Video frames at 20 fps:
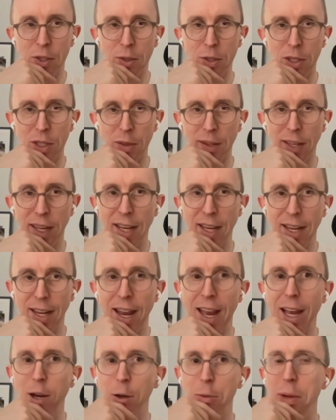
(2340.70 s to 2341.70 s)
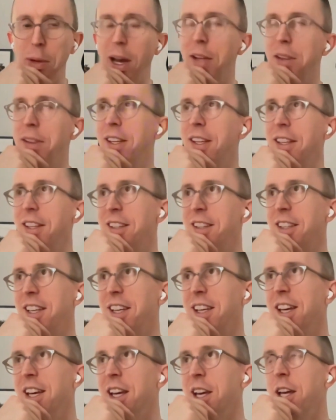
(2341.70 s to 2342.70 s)
to do so again now. But I think
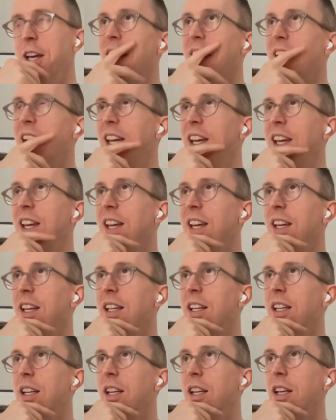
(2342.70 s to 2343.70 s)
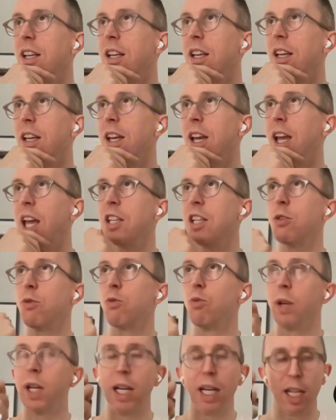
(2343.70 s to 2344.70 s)

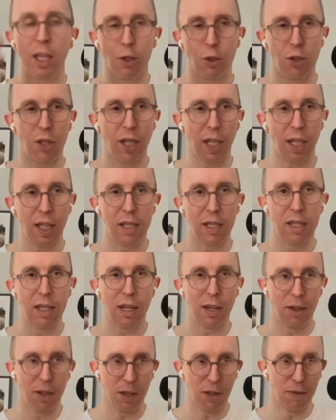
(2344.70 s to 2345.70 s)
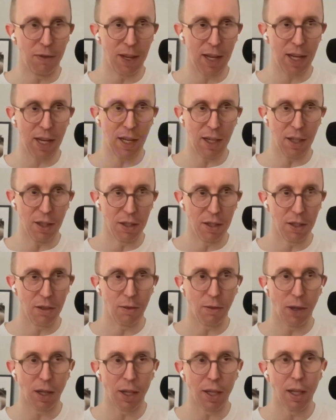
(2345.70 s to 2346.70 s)
it's a really interesting insight that you've had,
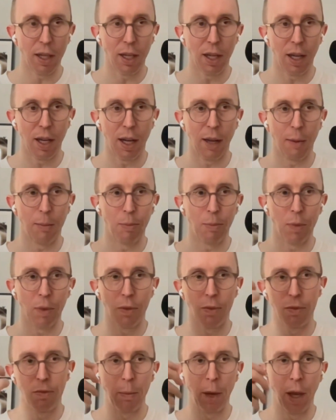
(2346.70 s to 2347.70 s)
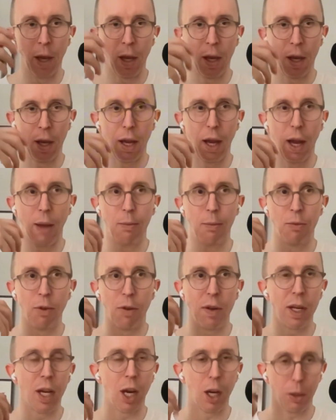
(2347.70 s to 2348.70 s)
right? And I'm
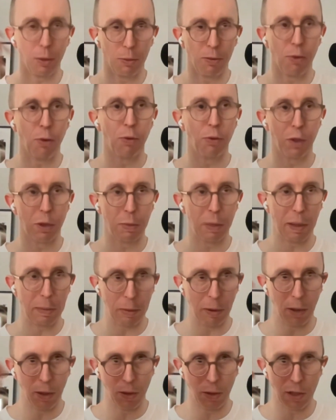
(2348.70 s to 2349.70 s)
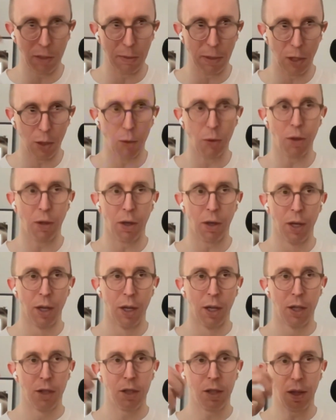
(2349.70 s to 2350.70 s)
very hopeful for the people who come along
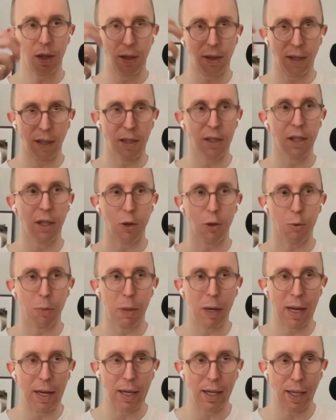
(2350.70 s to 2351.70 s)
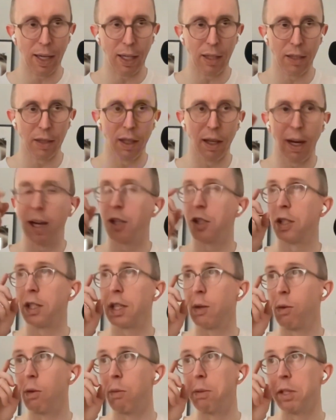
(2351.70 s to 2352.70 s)
to the things that you're planning, that
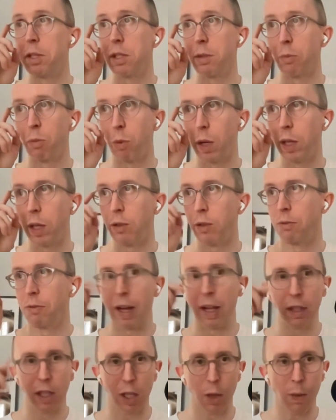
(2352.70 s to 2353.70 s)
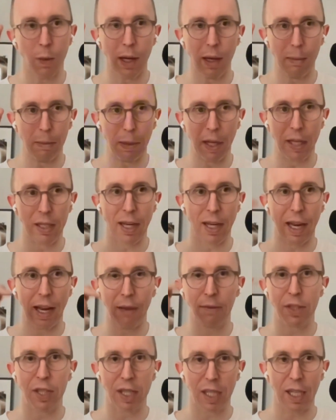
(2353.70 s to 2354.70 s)
actually there will be some real value in it, because I
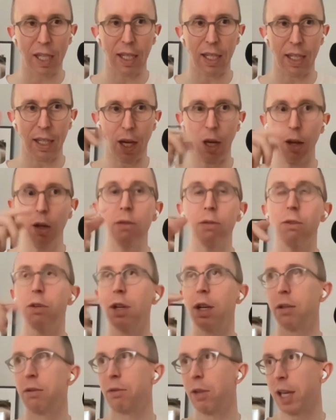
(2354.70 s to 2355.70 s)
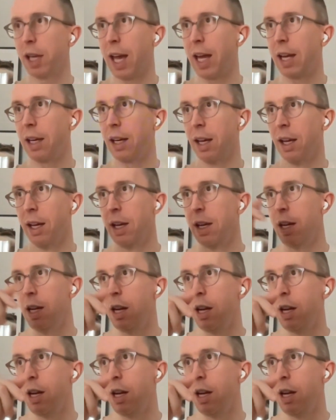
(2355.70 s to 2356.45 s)
have seen over and over again